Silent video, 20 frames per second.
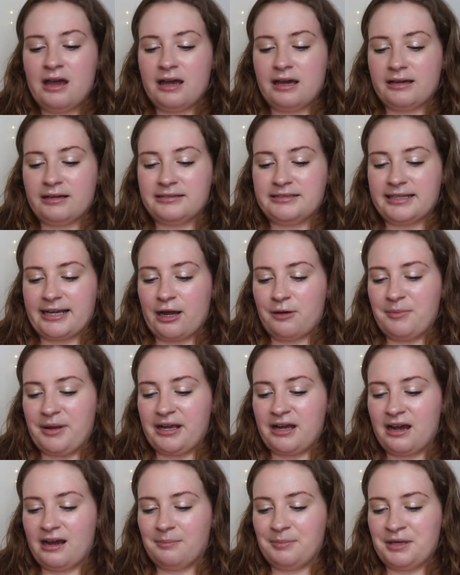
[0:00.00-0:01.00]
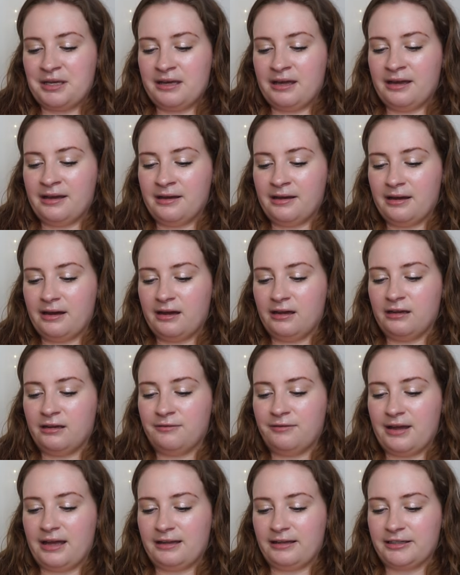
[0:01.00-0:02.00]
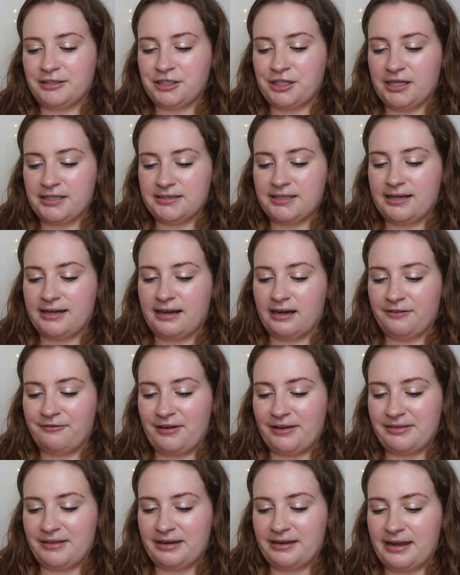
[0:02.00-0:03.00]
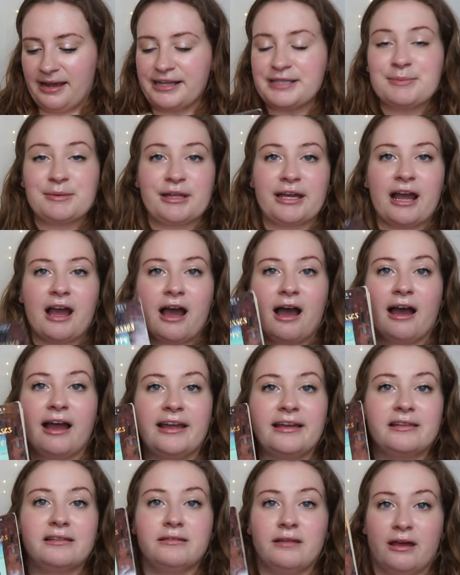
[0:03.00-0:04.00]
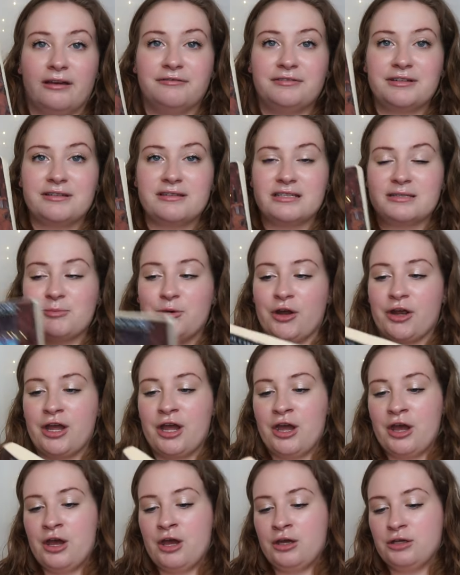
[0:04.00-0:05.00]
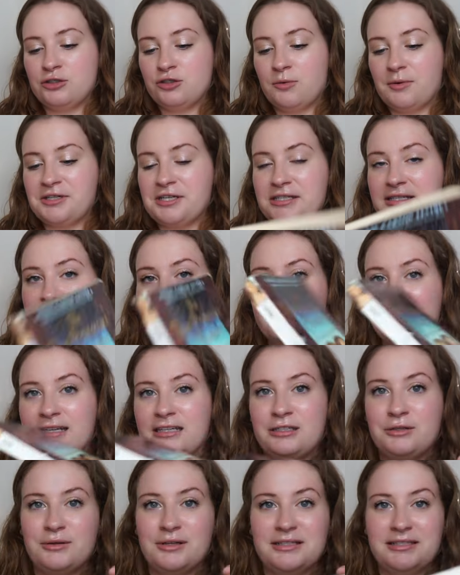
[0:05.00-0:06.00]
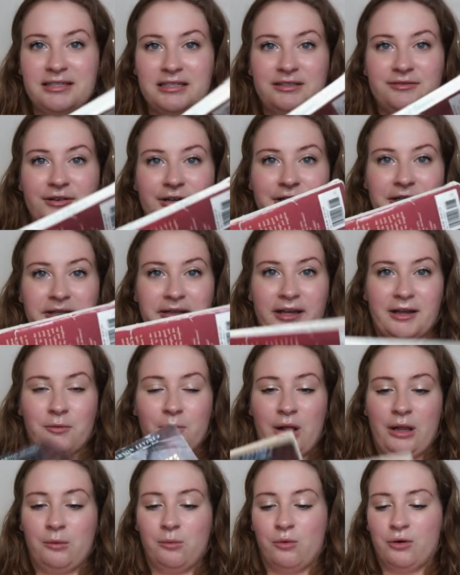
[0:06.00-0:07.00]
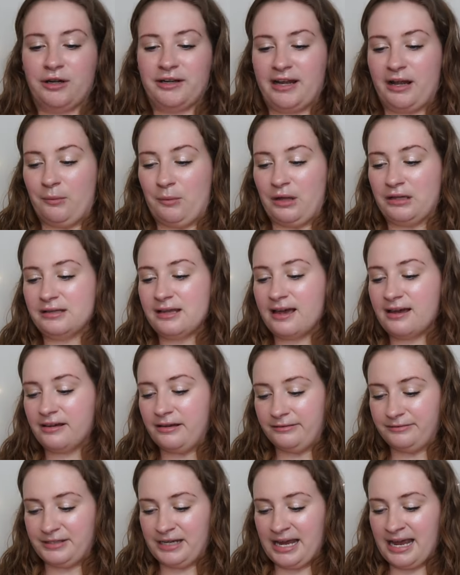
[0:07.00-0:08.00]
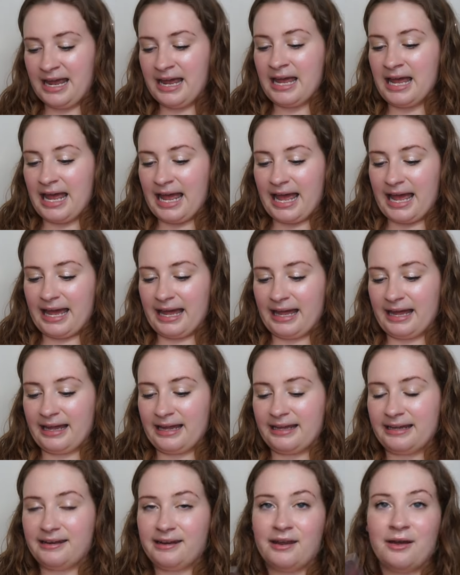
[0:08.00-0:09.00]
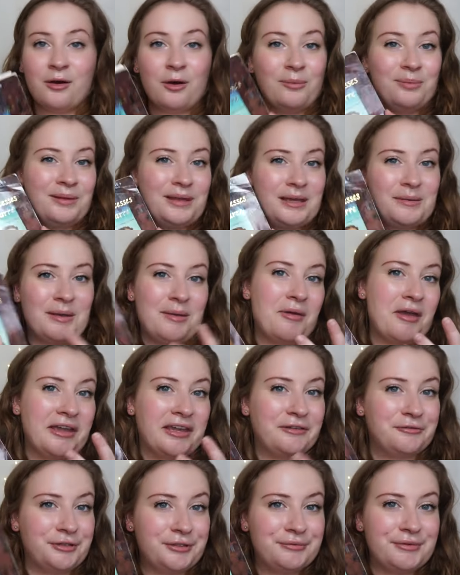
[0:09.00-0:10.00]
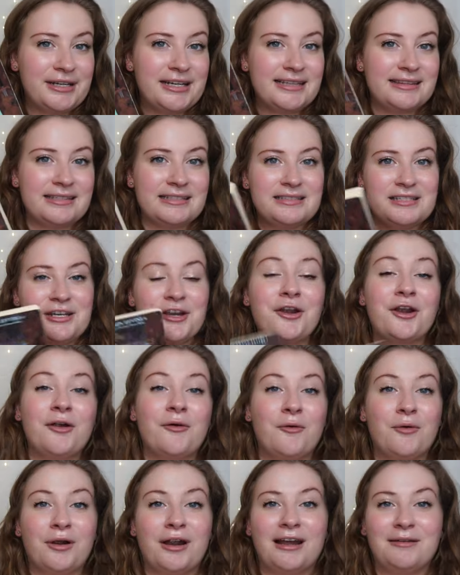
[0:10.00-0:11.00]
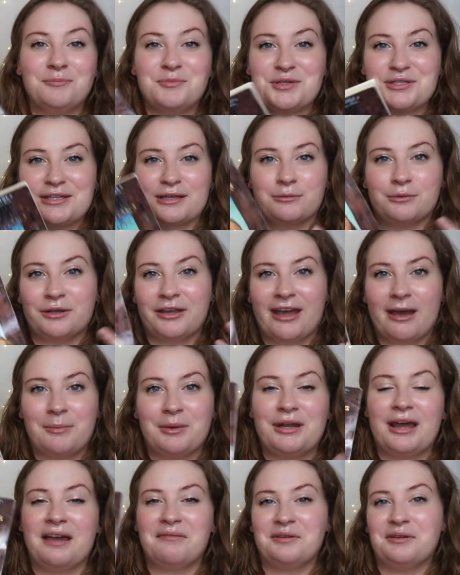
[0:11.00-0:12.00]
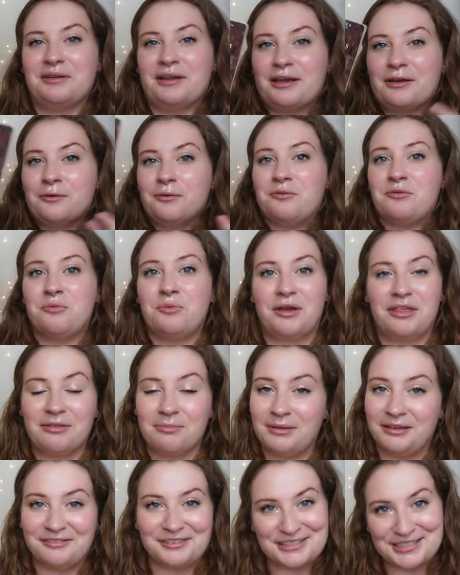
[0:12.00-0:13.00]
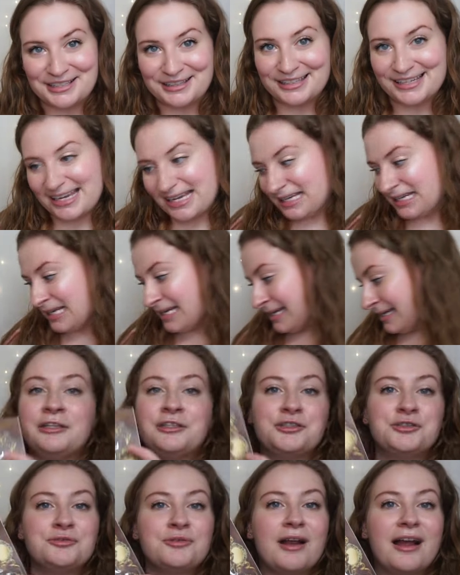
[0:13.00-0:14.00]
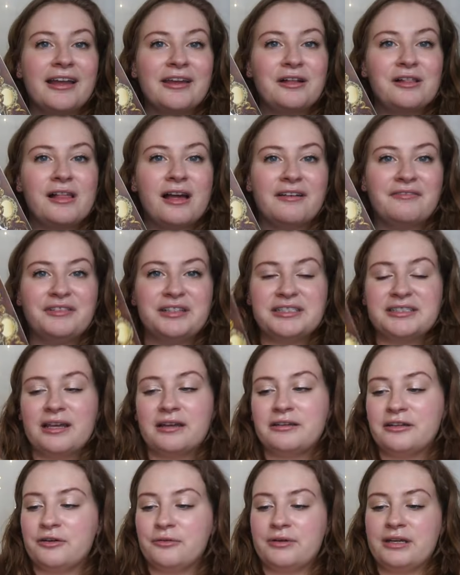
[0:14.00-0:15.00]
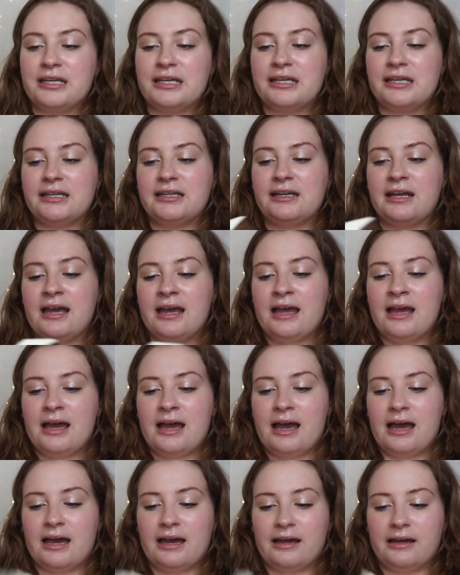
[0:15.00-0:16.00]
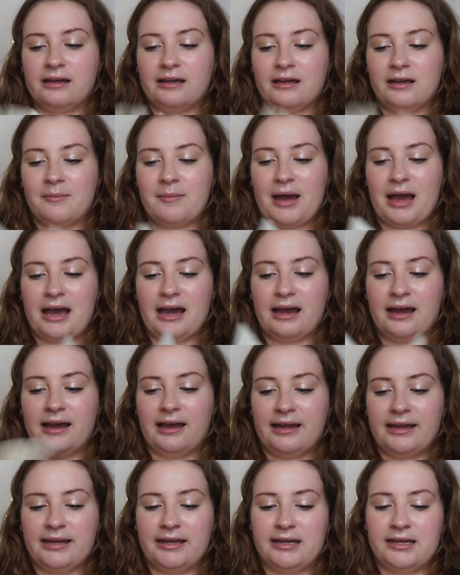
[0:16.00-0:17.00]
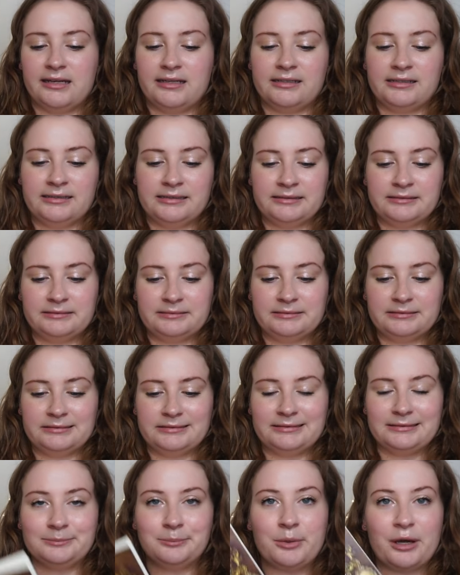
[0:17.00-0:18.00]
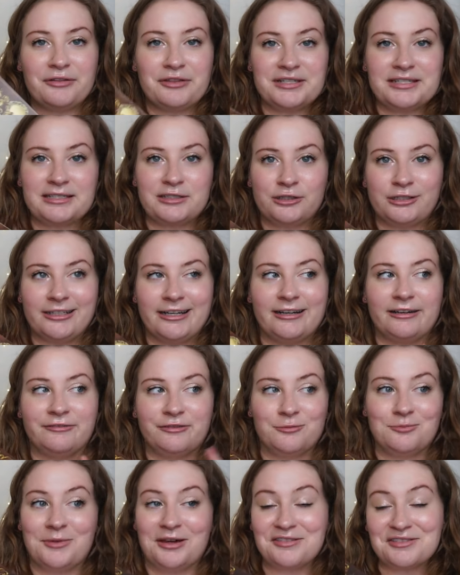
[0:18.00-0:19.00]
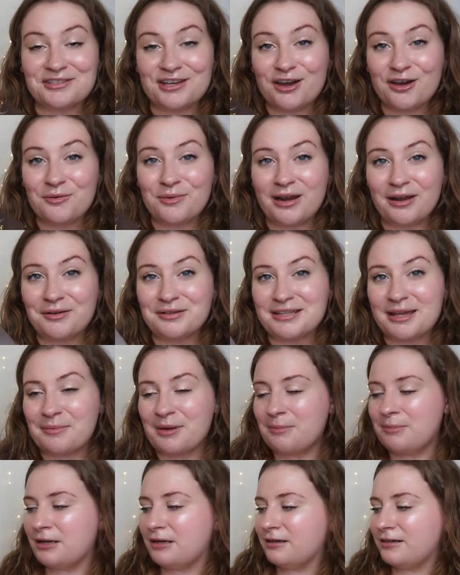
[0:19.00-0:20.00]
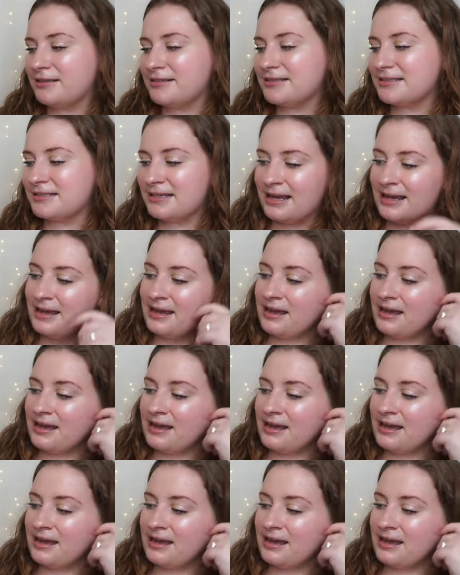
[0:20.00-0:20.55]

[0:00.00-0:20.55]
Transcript: uh, dig out my copy of Ella Enchanted. I gotta find that next, but like I loved this book so much as a kid. You can see it's very like well-worn and well-loved and hopefully maybe I can reread it this year or I'm just like really happy to have it like with me physically. Trial of the Sun Queen. Um, I bought this at Target a few months ago when I was at my parents